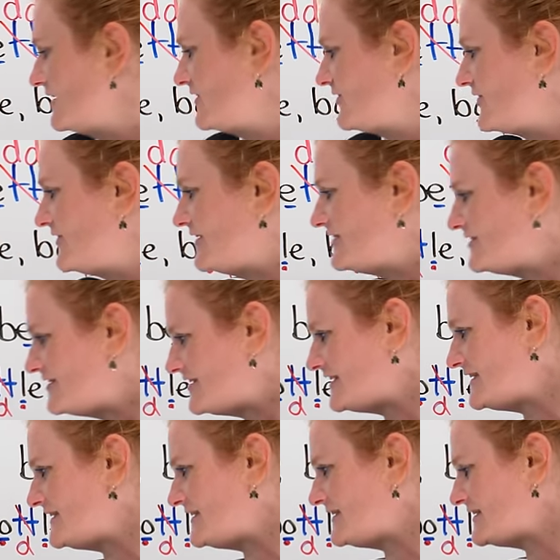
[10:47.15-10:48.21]
is the
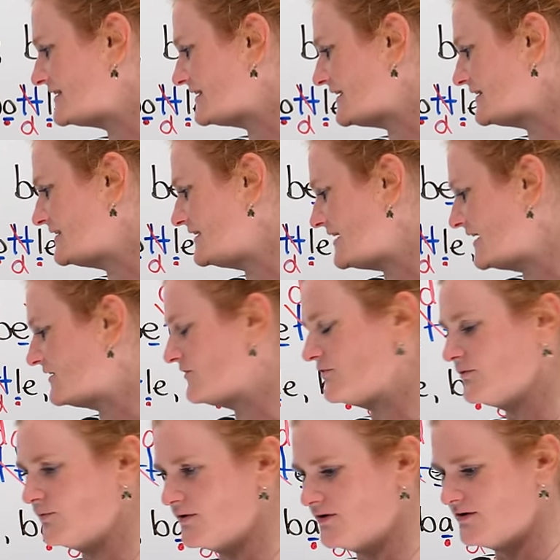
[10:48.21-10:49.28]
T at the end of
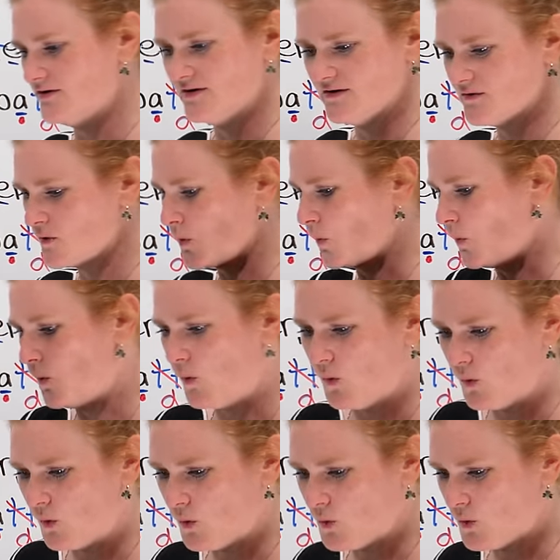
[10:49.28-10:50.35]
the word.
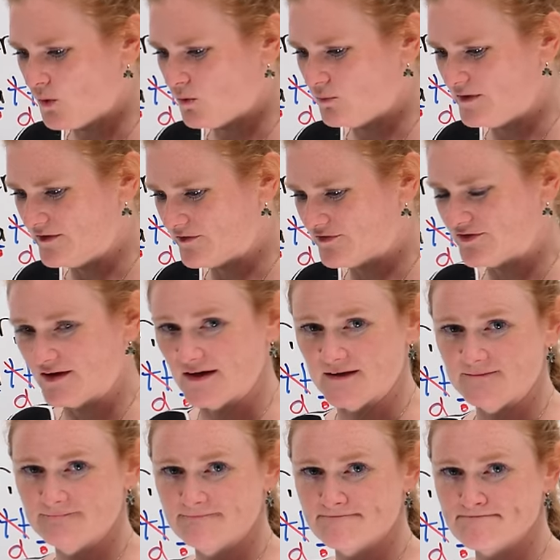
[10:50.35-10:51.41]
We don't say
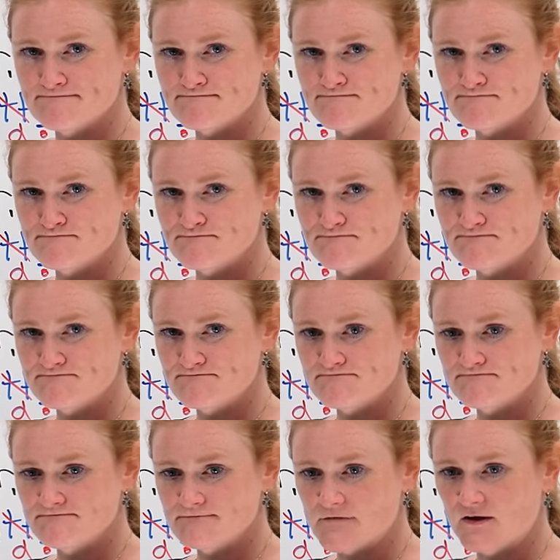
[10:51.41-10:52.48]
it.
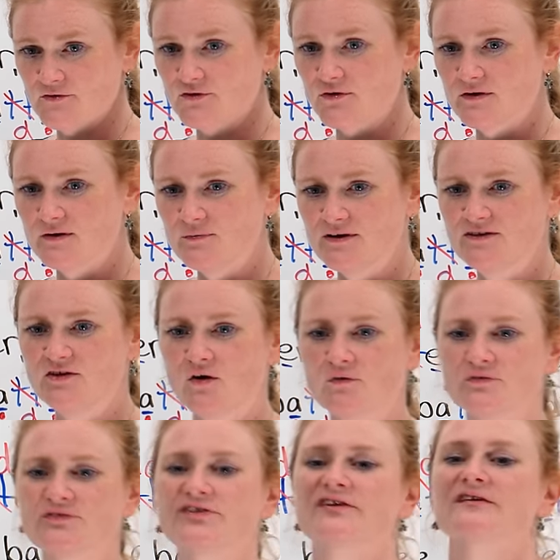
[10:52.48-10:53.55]
Sorry, we
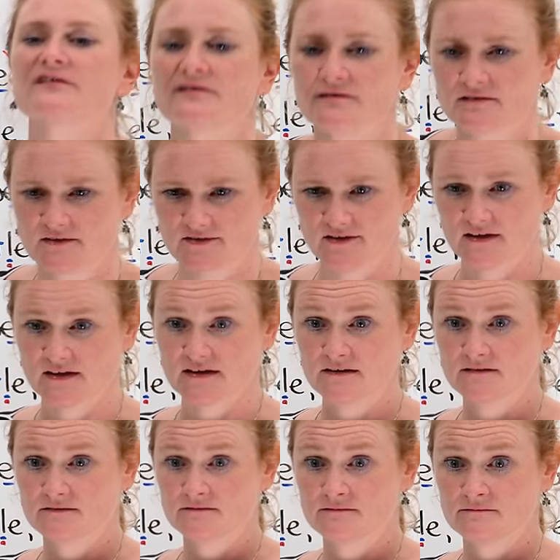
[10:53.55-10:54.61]
don't say it.
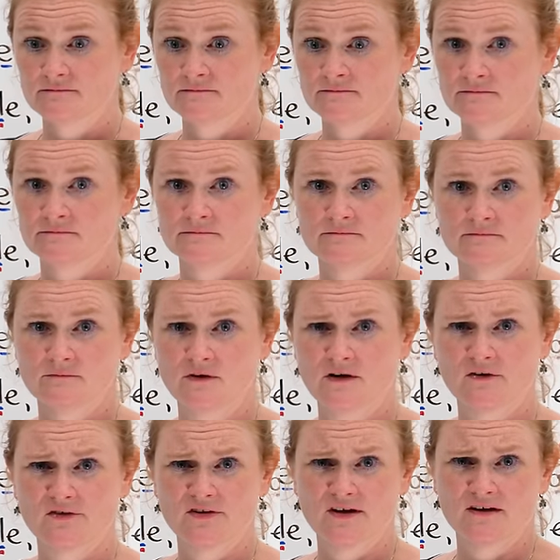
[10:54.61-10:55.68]
We
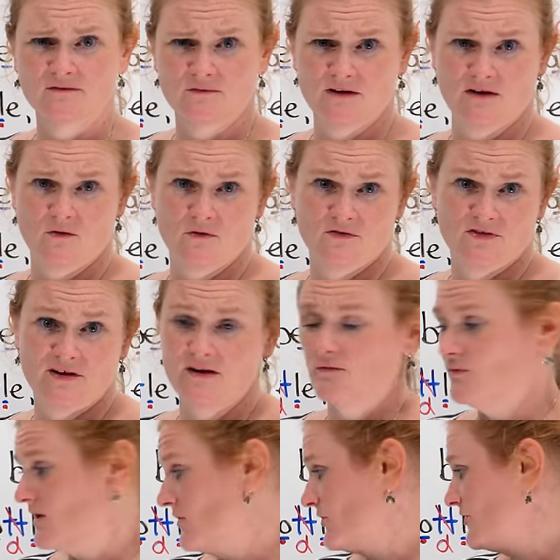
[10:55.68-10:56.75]
don't say it. We don't say it.
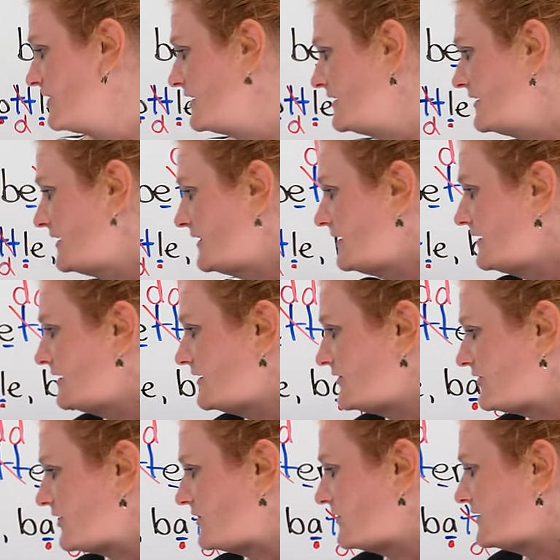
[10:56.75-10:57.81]
We don't say it.
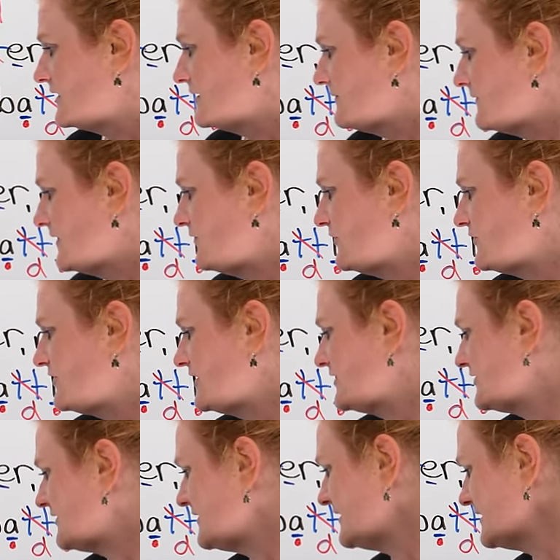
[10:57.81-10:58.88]
So if your T
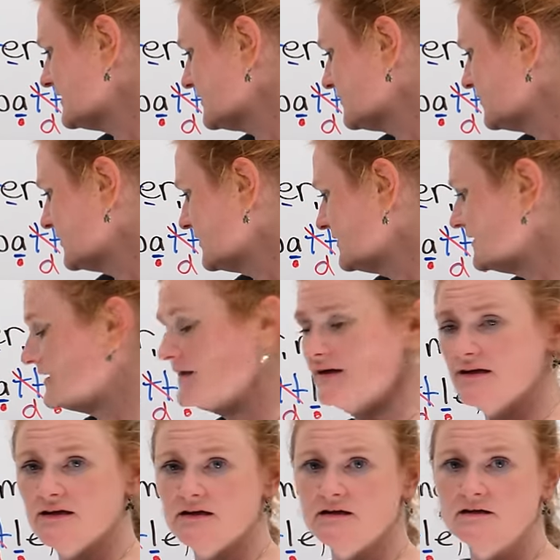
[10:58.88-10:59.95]
is at the end of the word
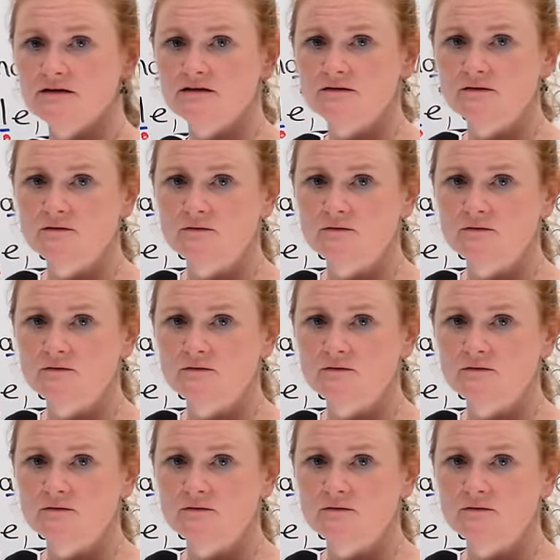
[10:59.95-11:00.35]
in